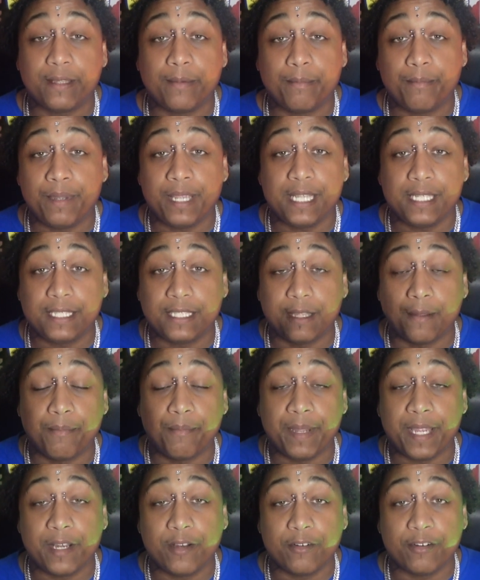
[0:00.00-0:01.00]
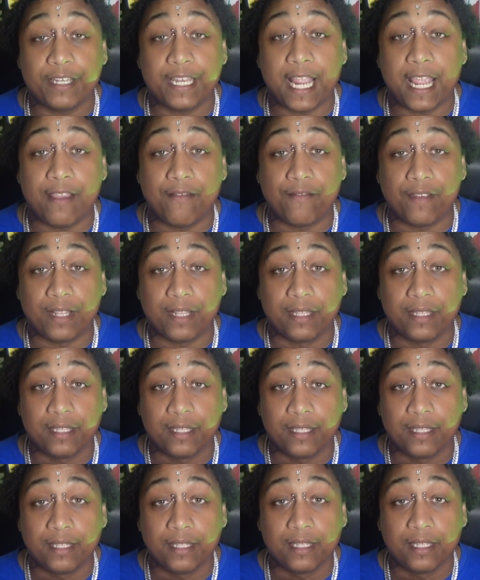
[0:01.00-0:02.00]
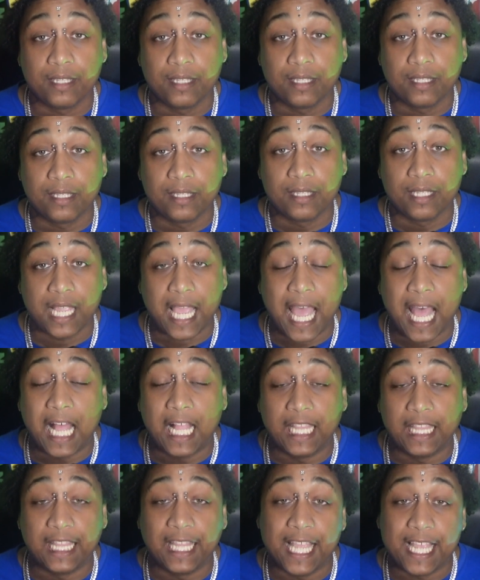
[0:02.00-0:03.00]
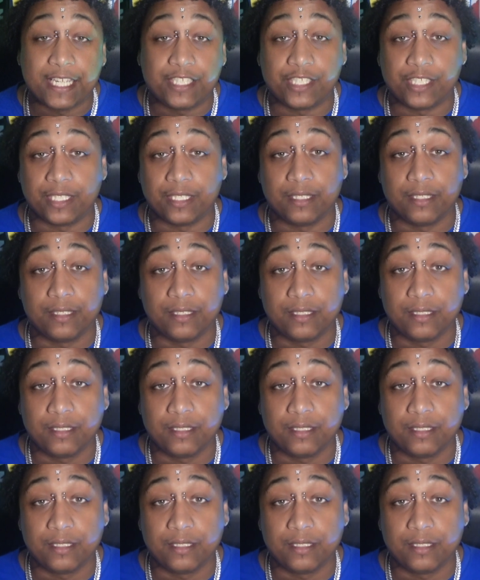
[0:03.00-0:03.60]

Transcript: in peace to Peter David, a legend.